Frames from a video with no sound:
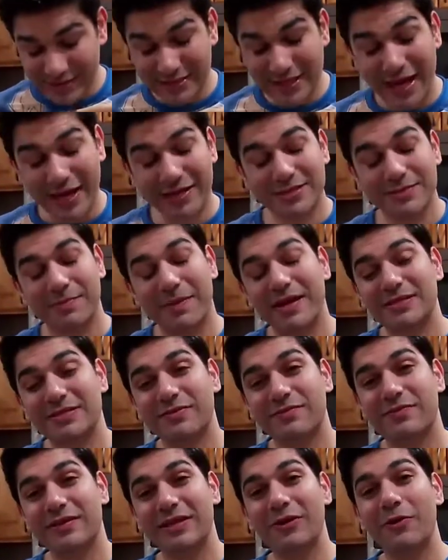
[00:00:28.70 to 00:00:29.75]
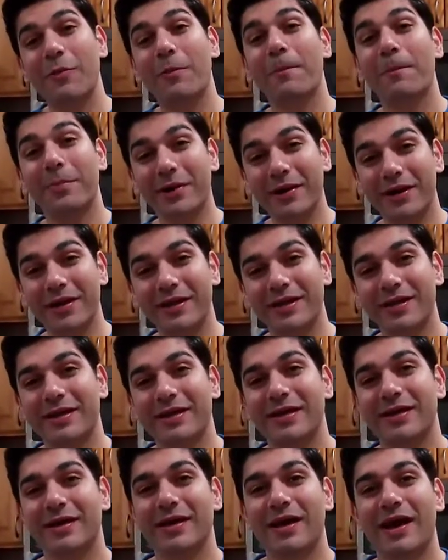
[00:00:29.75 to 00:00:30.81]
is not a sponsored video, but
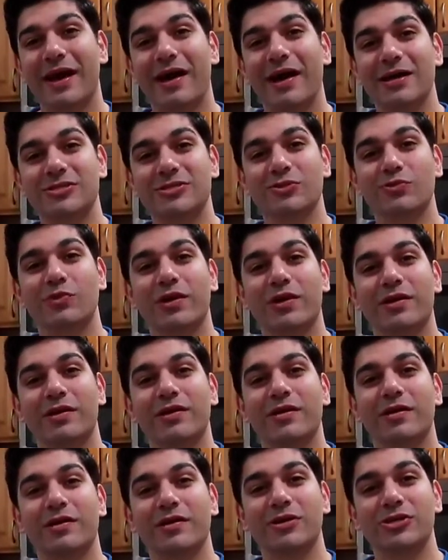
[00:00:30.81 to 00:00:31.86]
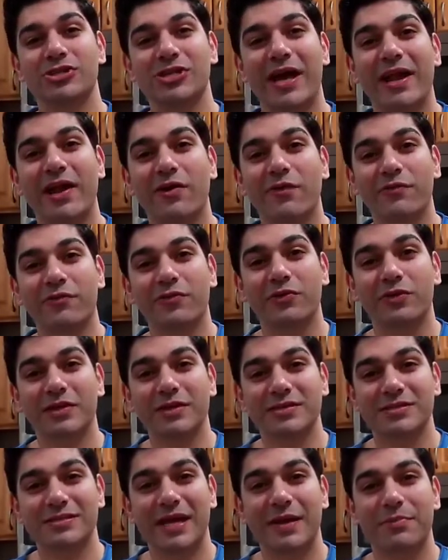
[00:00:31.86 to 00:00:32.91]
I just want to shout out for
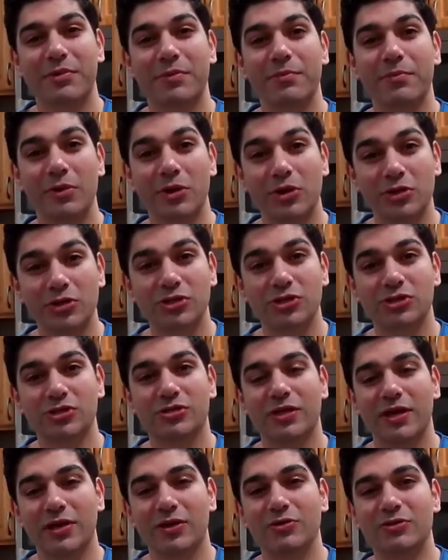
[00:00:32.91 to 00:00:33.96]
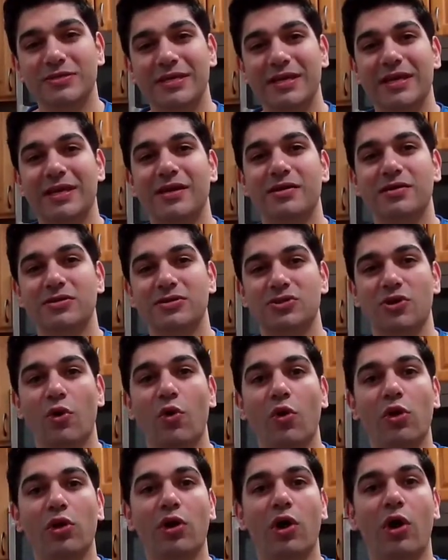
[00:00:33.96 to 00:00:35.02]
this type of merch that you see here. It's
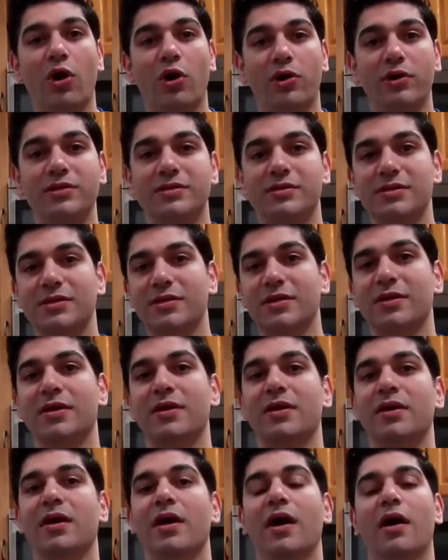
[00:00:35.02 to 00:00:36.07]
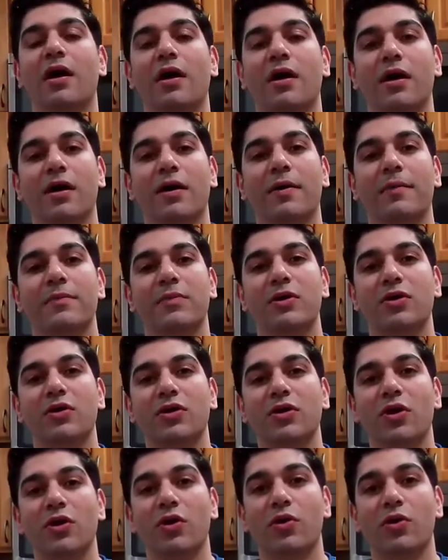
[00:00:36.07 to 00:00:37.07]
all art. You can